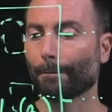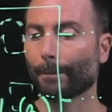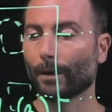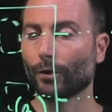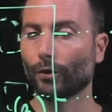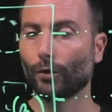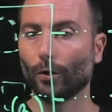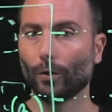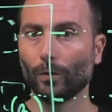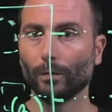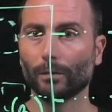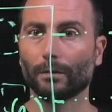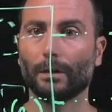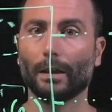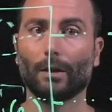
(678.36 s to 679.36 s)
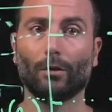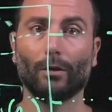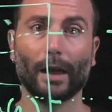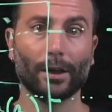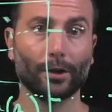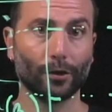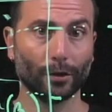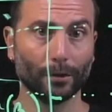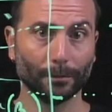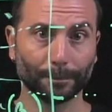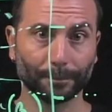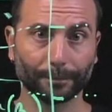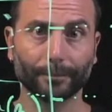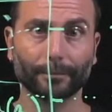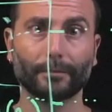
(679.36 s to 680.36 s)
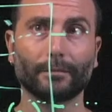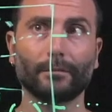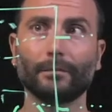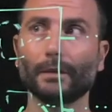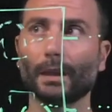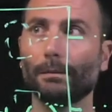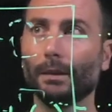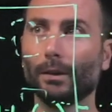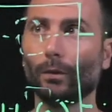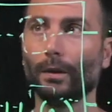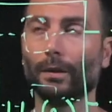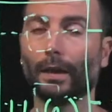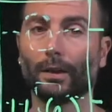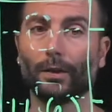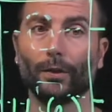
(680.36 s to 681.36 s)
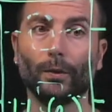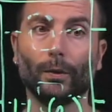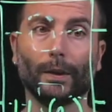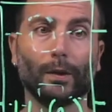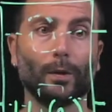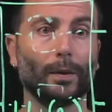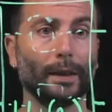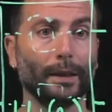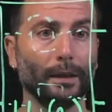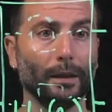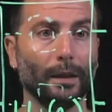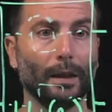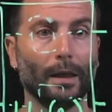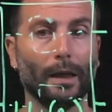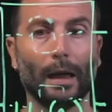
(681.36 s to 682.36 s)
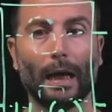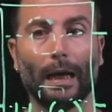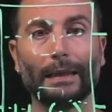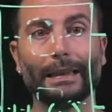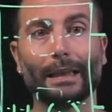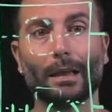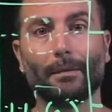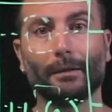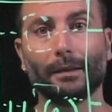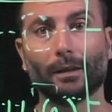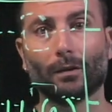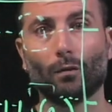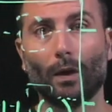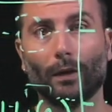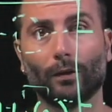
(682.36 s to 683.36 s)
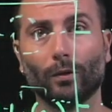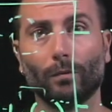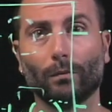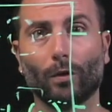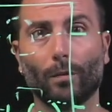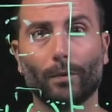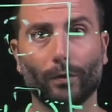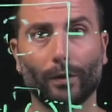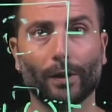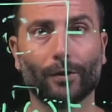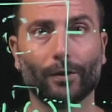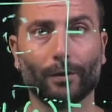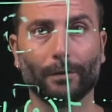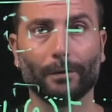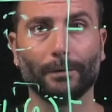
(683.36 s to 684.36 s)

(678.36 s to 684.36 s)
show the connection between the QAOA and the adiabatic quantum computation.